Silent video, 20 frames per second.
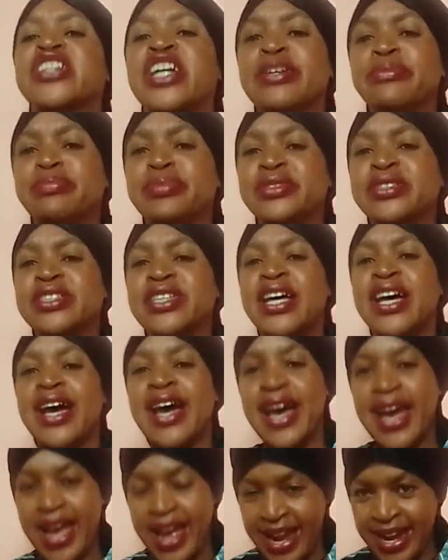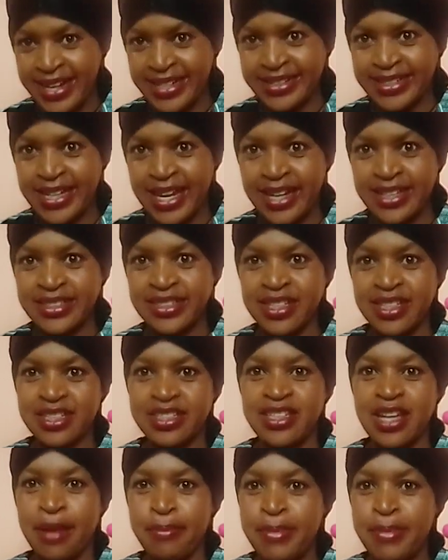shapes and sizes.